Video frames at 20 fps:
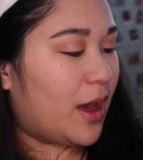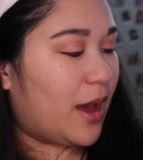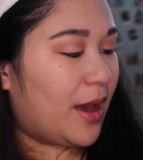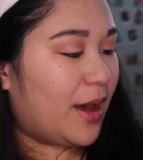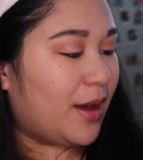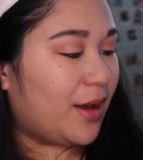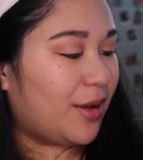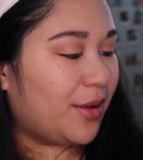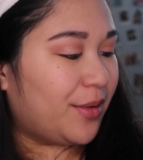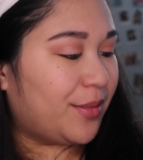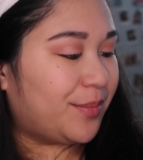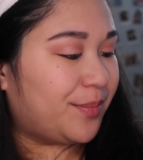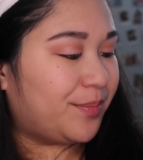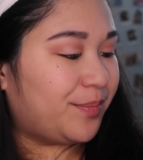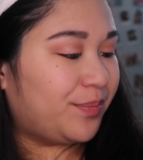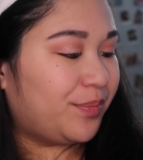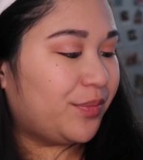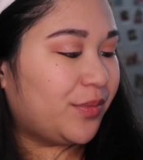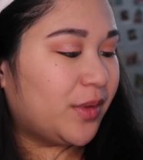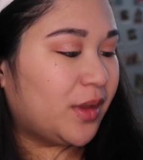
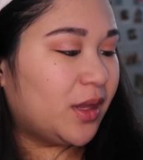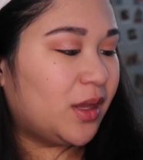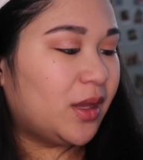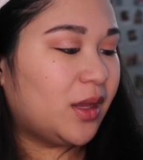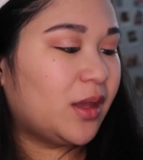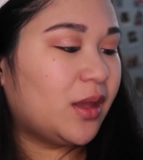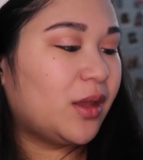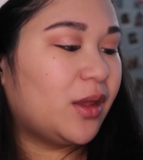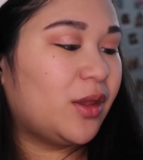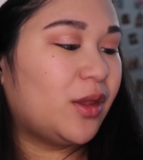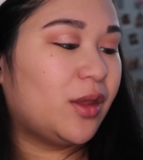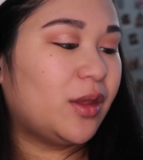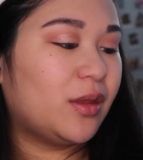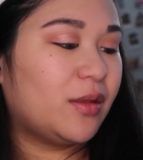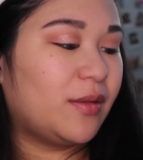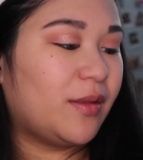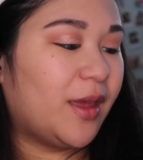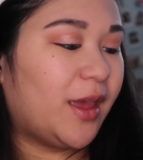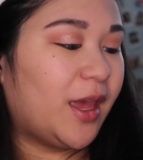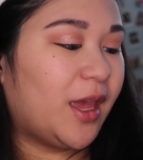Um,
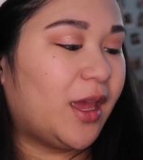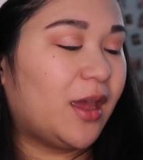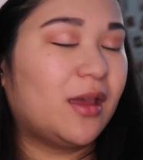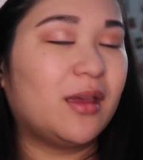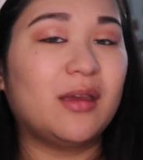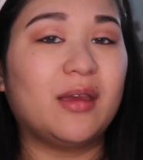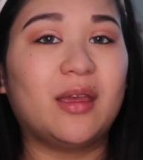Like,